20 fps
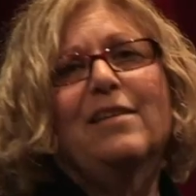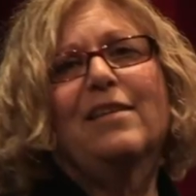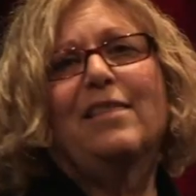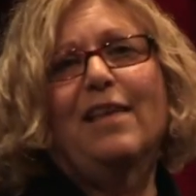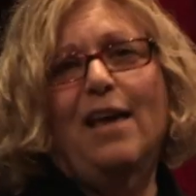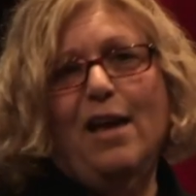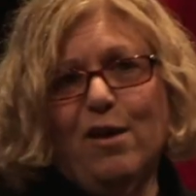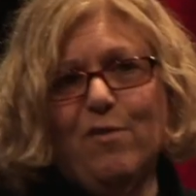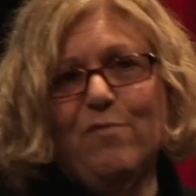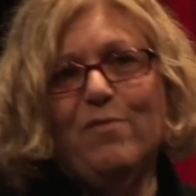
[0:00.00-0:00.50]
to
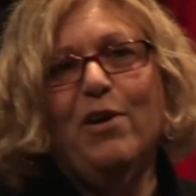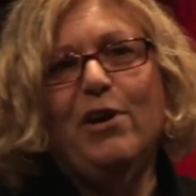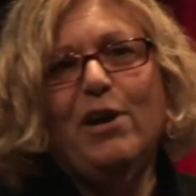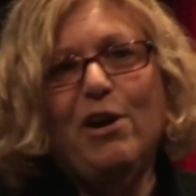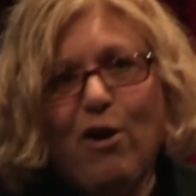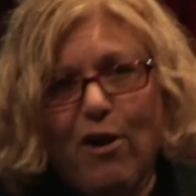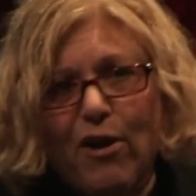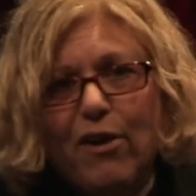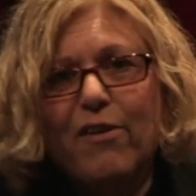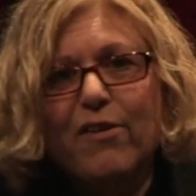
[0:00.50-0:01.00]
think very
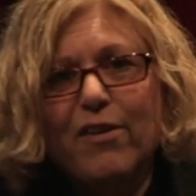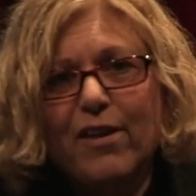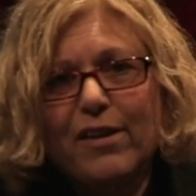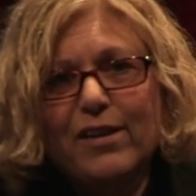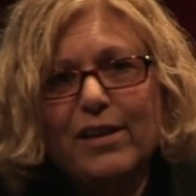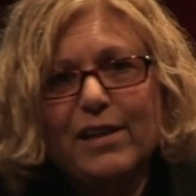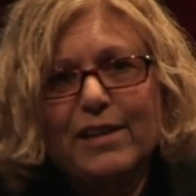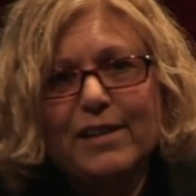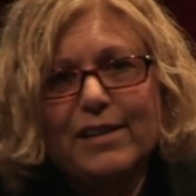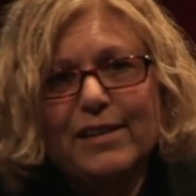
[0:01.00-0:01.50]
hard.
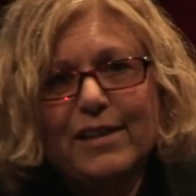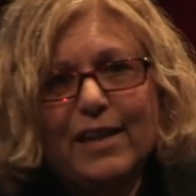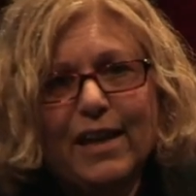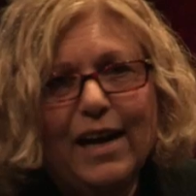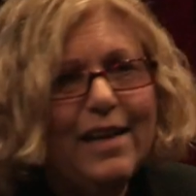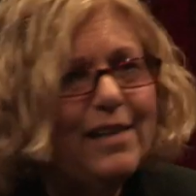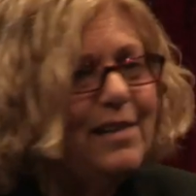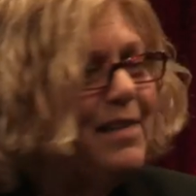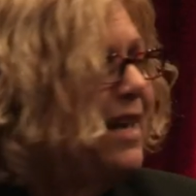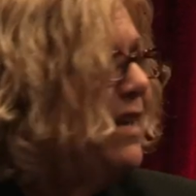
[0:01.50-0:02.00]

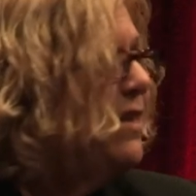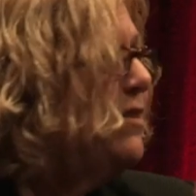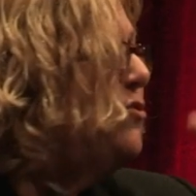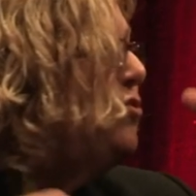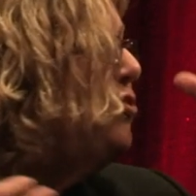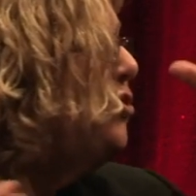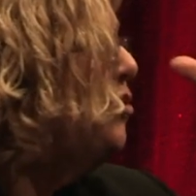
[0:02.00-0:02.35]
Right? It takes